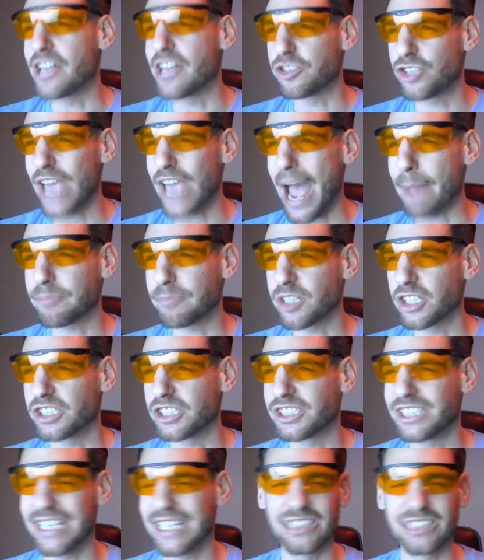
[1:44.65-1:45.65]
chapter
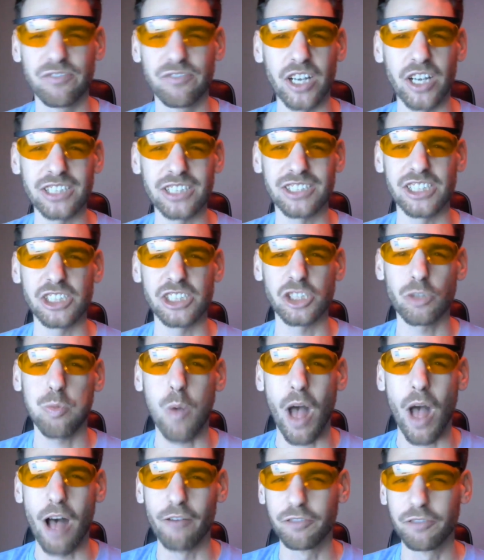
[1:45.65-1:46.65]
6, verses
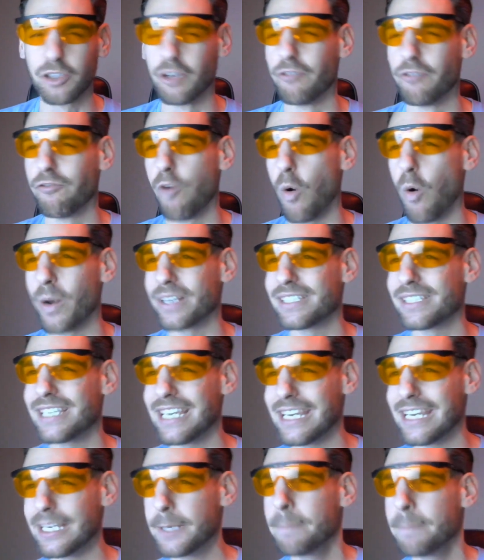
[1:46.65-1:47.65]
12 through
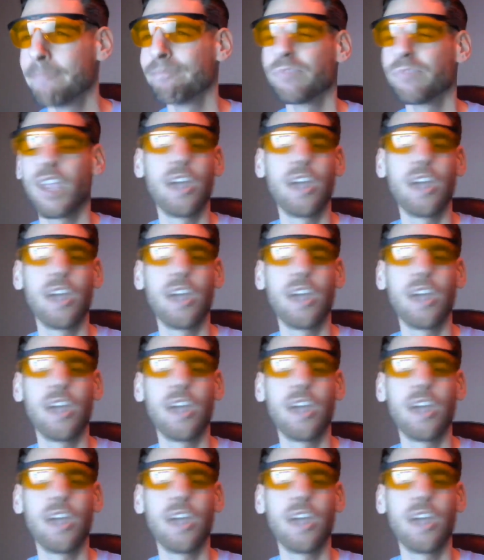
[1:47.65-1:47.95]
14.